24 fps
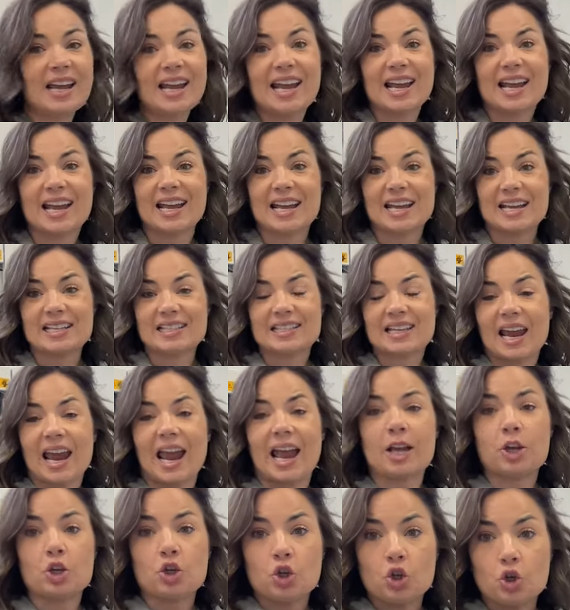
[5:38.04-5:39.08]
is
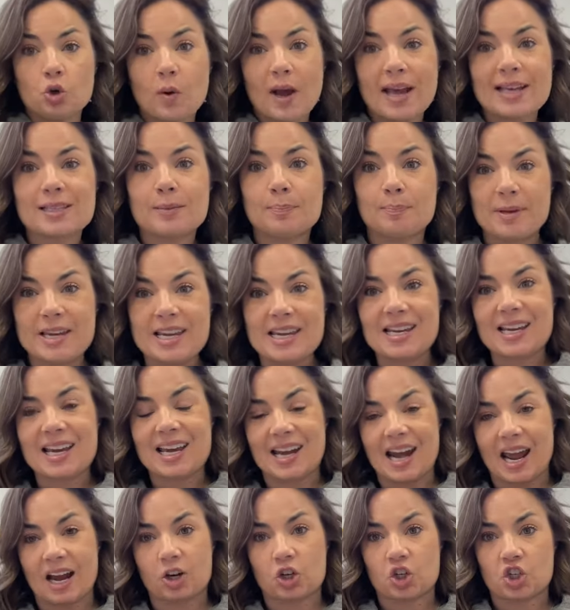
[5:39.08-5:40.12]
a USB
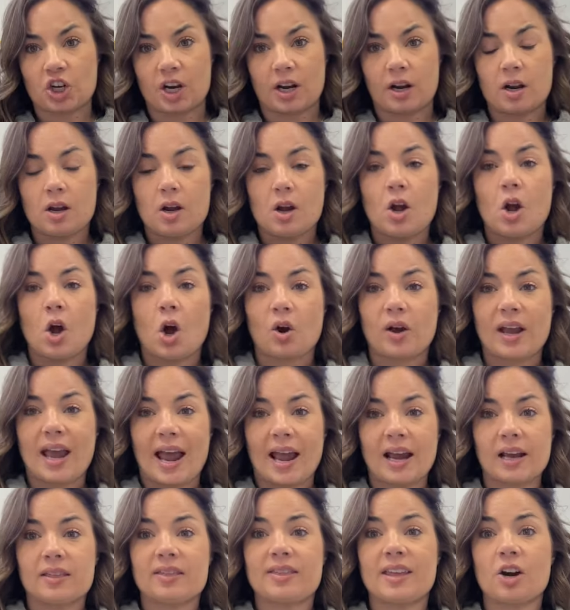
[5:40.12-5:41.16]
connection.
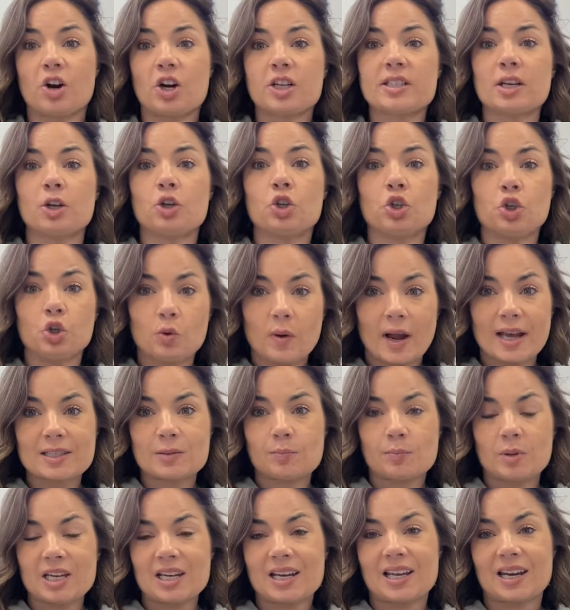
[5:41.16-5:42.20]
Okay, there is a
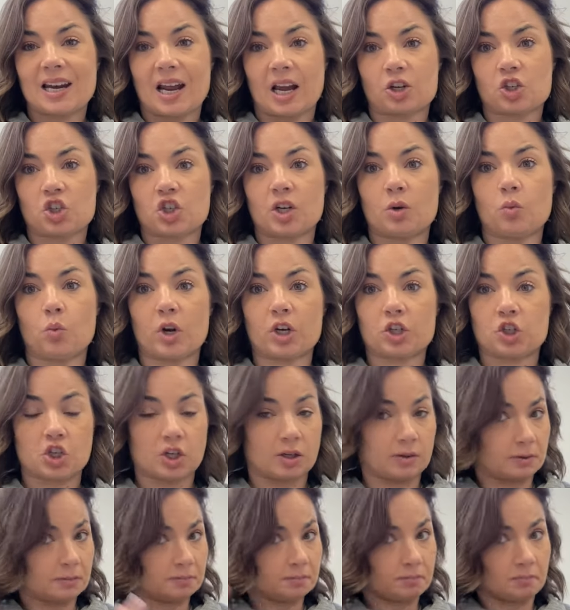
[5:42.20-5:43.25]
USB connection, which
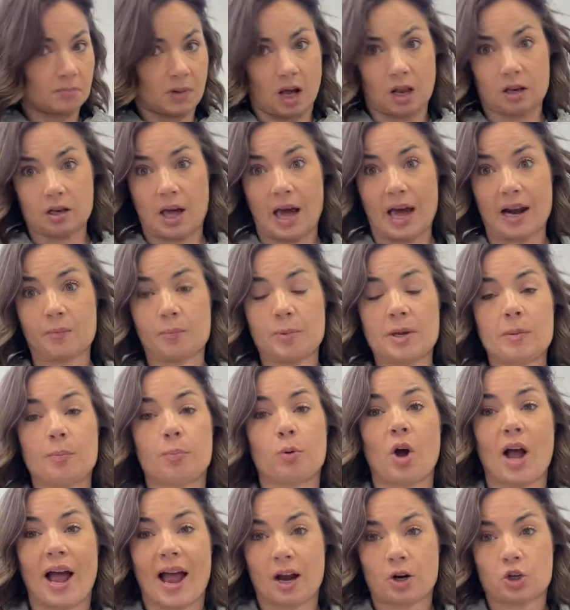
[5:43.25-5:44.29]
a lot of
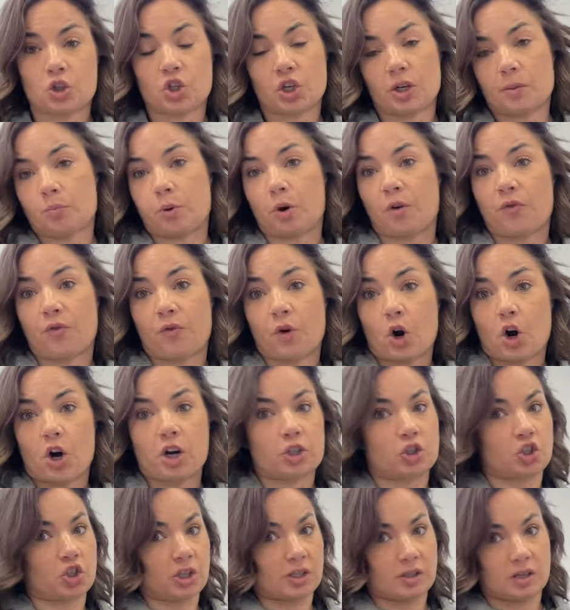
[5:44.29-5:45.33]
people actually prefer.
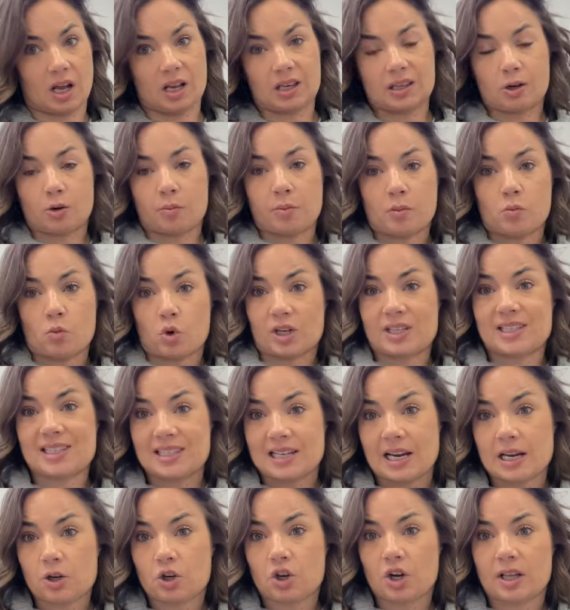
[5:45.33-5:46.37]
It's just a little bit more
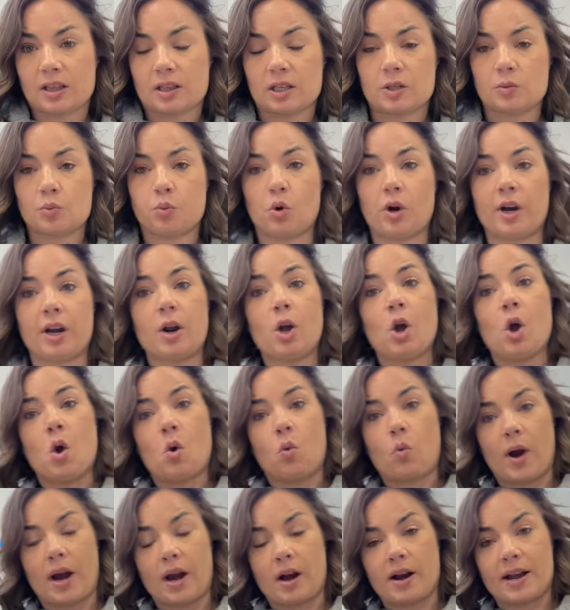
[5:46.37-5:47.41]
standard at this point,
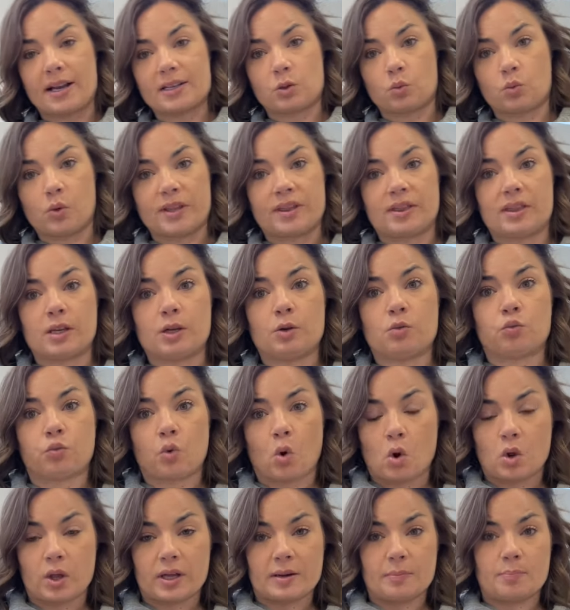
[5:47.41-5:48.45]
whereas with the
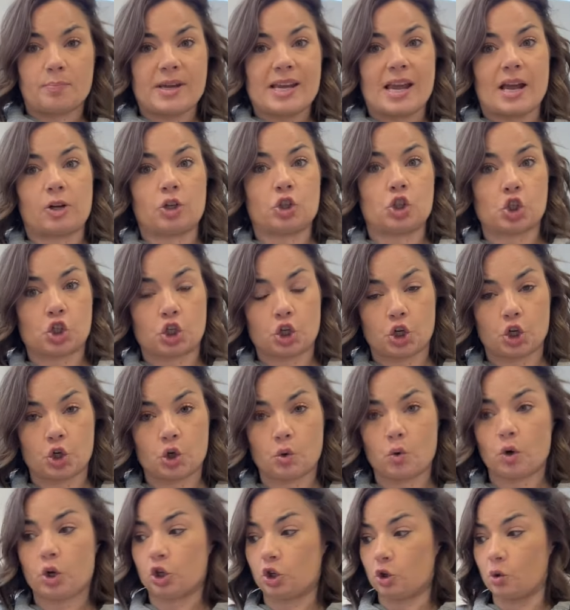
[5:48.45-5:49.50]
Roland
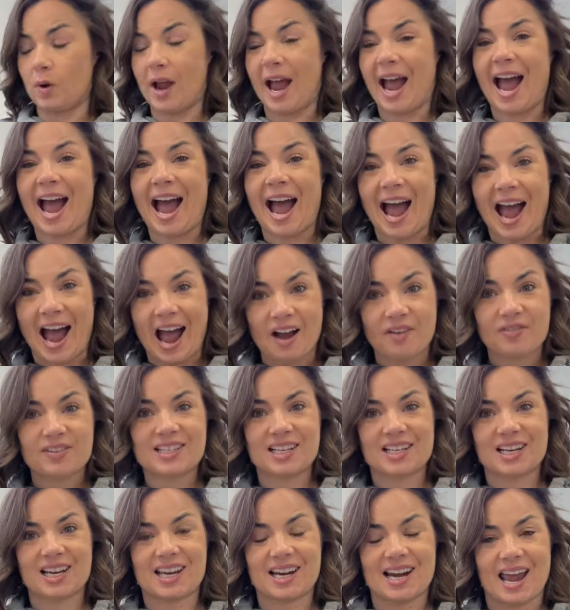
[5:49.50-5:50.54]
BN-20A, you have to
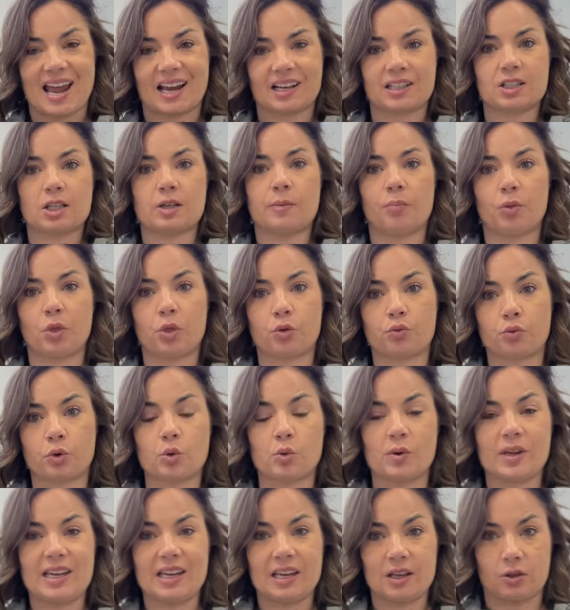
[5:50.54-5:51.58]
connect
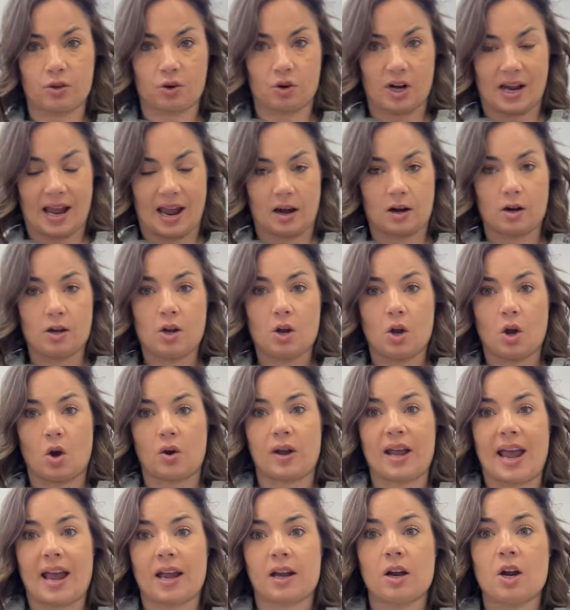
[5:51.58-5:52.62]
through Ethernet,
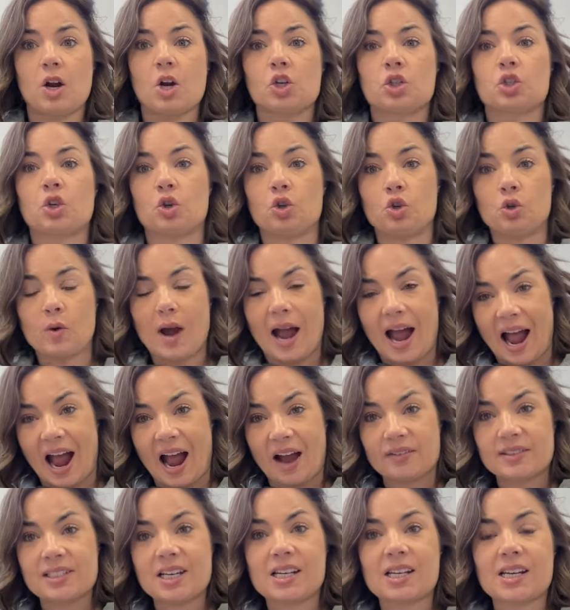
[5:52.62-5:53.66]
okay? So you
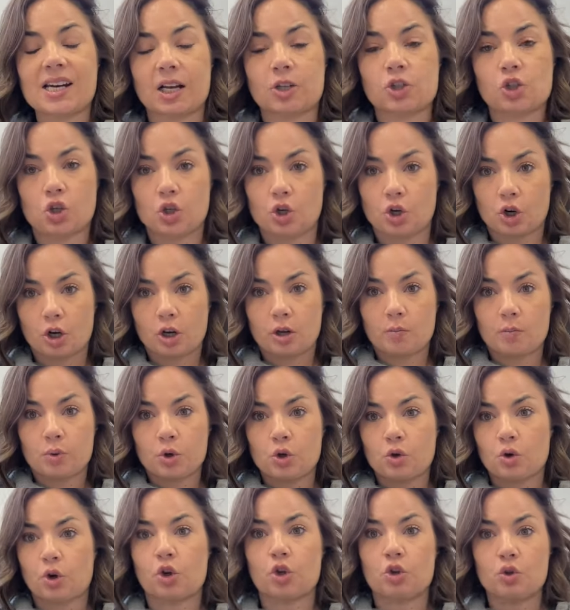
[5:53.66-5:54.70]
have to connect to your
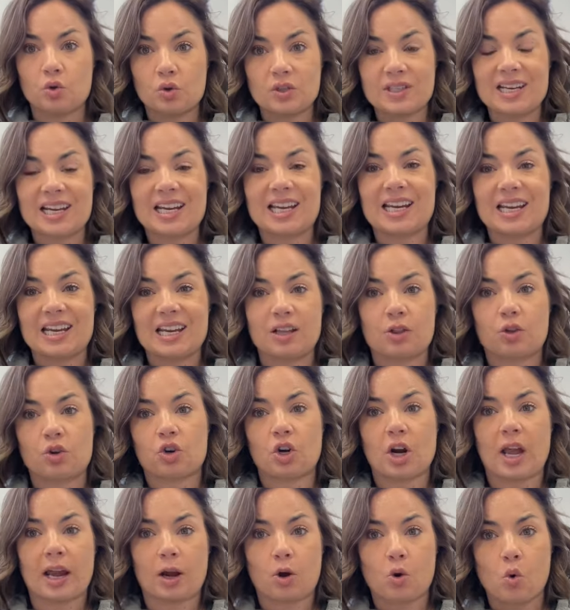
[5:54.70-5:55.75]
computer using an
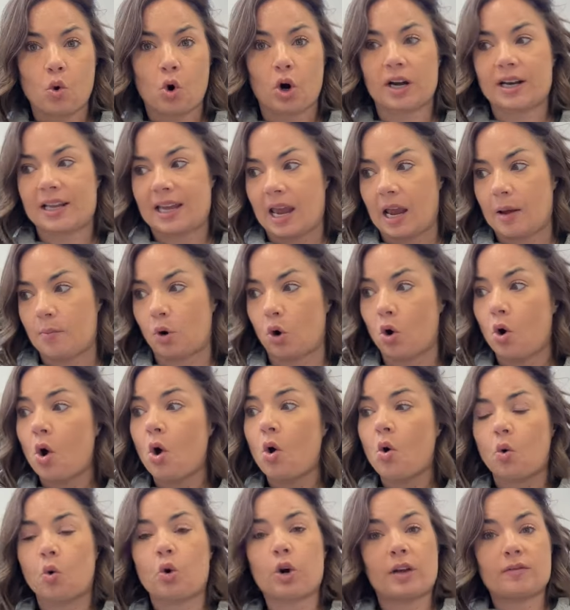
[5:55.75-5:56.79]
Ethernet cord cable,
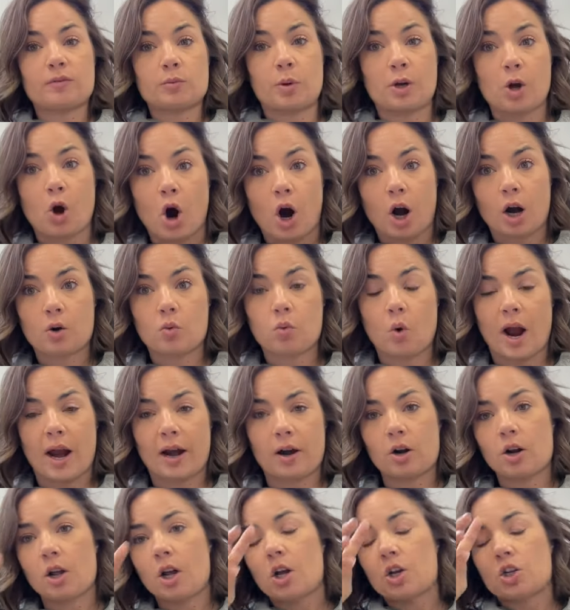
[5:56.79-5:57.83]
or you have to be
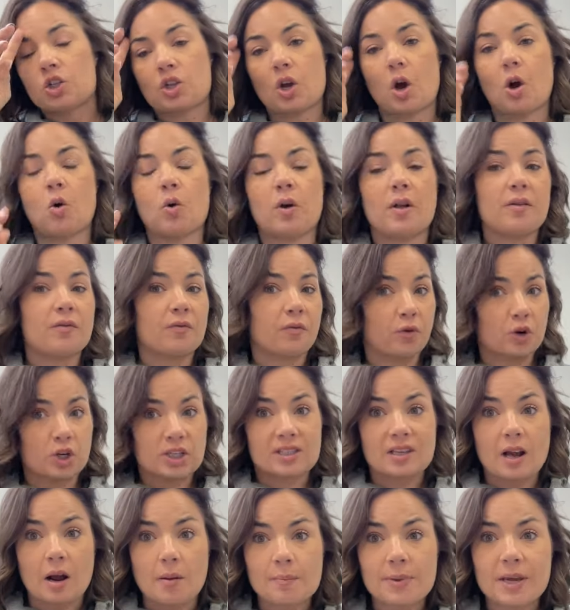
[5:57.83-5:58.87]
hardwired. So for
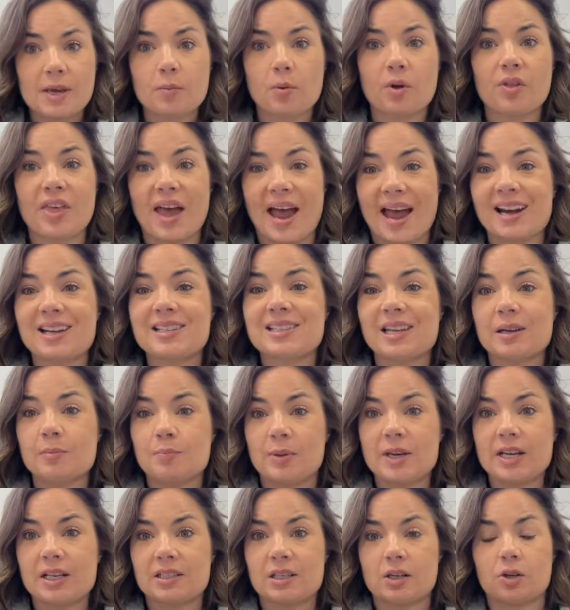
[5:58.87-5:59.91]
some people, that is a
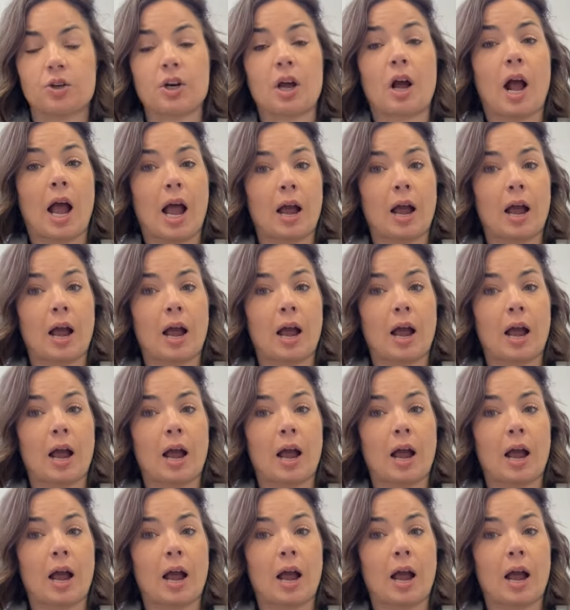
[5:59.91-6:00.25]
big deal. Now, I